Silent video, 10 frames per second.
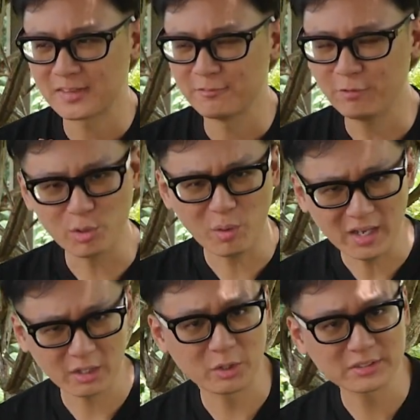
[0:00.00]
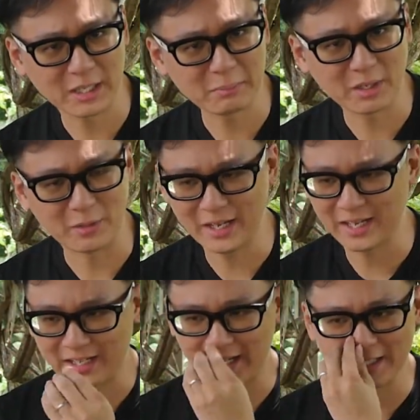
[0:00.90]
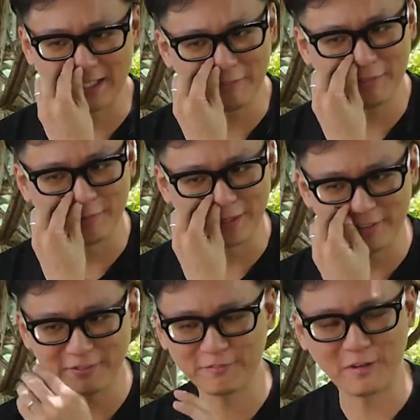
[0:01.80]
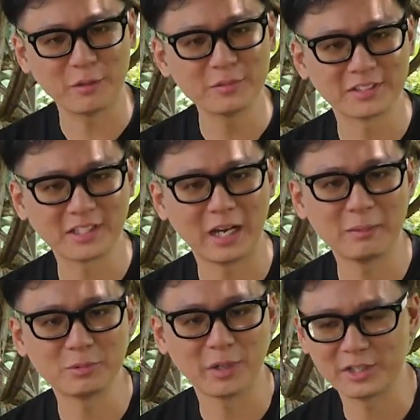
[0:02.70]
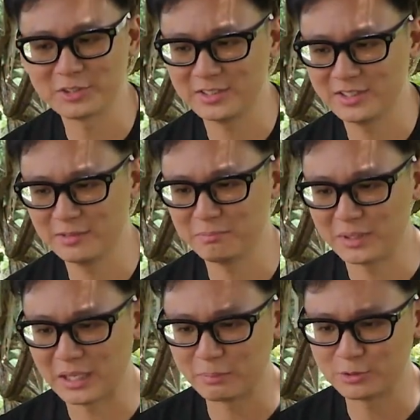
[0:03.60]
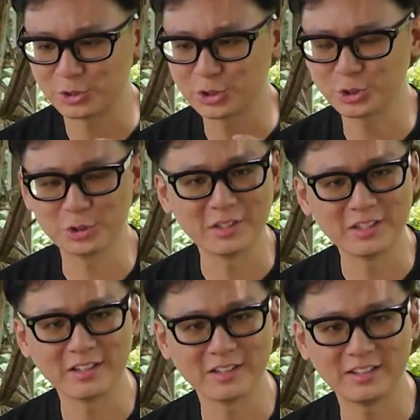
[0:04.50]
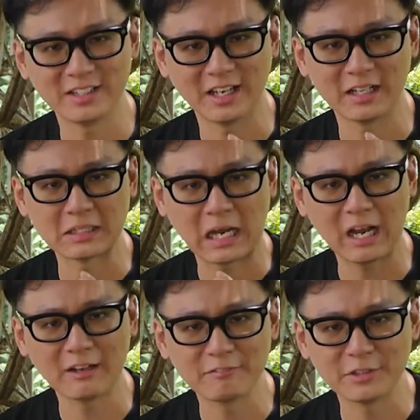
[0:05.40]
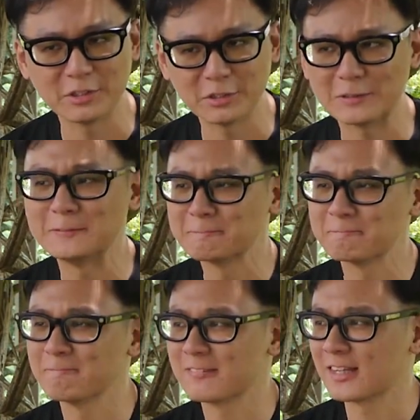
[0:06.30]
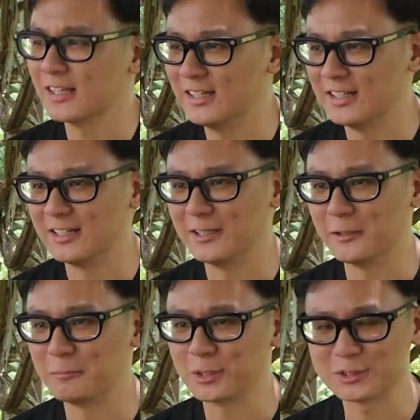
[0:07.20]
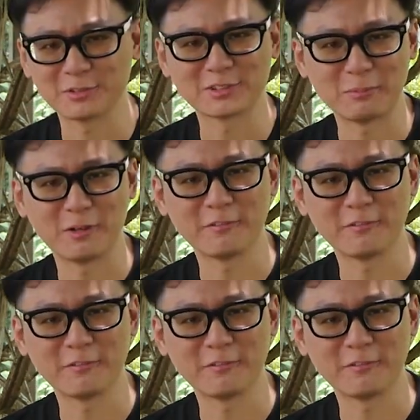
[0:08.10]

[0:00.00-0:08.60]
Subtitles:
for quite a long time now, and I never really found the time to actually be able to shoot the entire video because of some